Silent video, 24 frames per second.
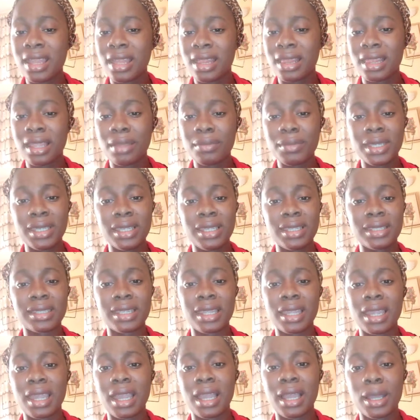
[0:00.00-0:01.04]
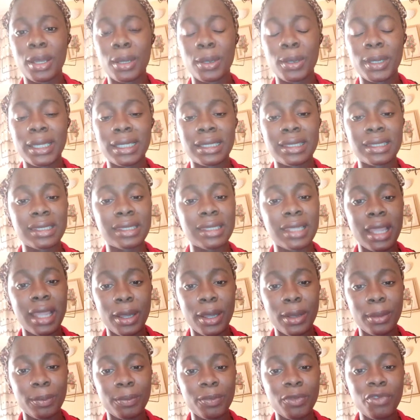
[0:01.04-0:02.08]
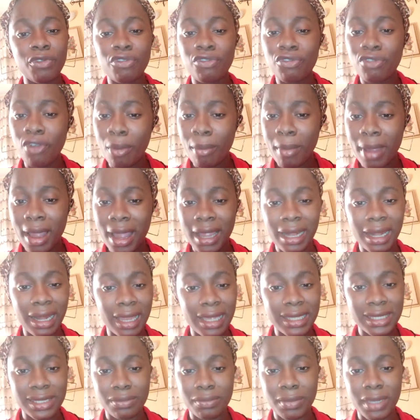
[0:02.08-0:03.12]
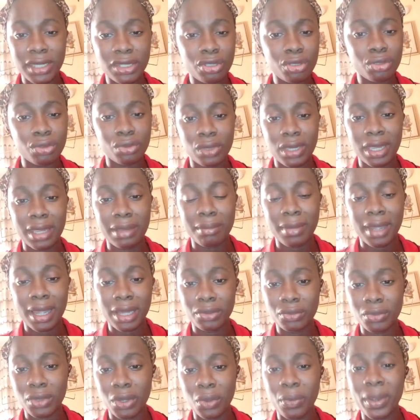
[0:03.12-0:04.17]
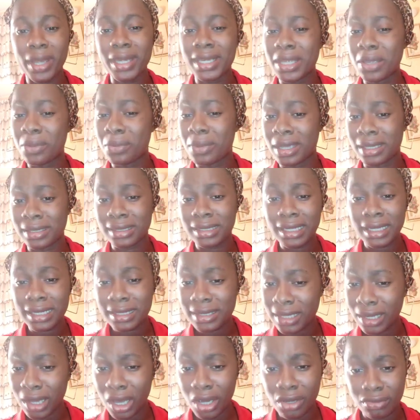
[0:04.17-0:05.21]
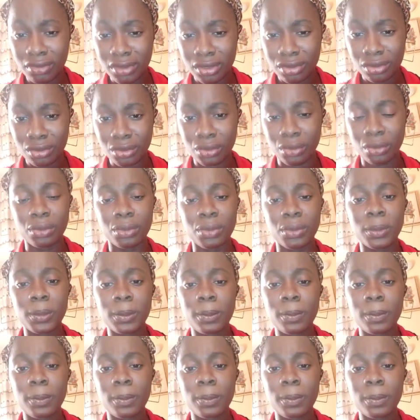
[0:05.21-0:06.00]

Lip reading: Let me say, it's former classmates to Emmanuel when they were still in secondary school.